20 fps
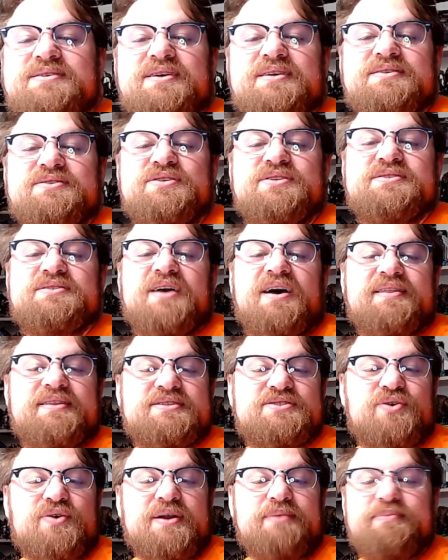Just saw the
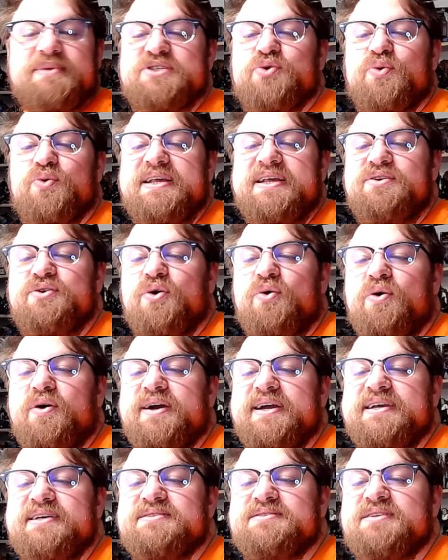screen between
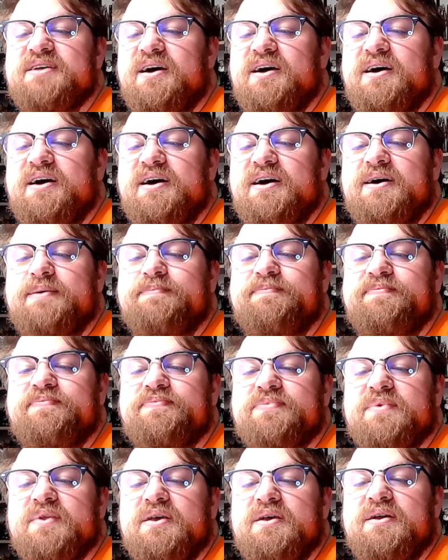toys. Gotta
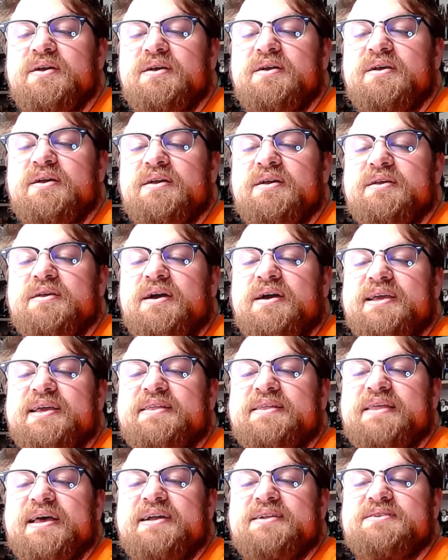get
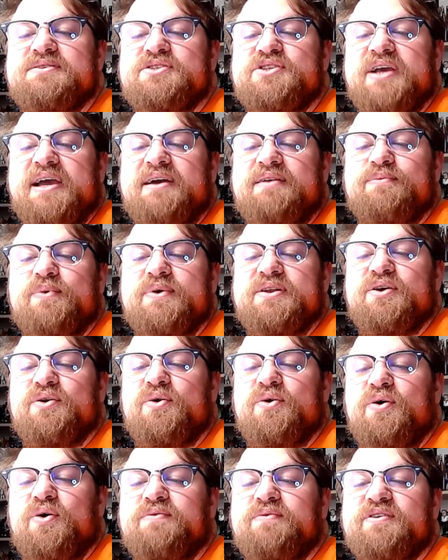that chat window
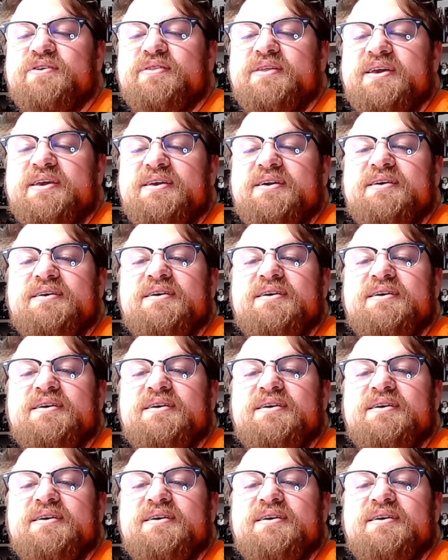over the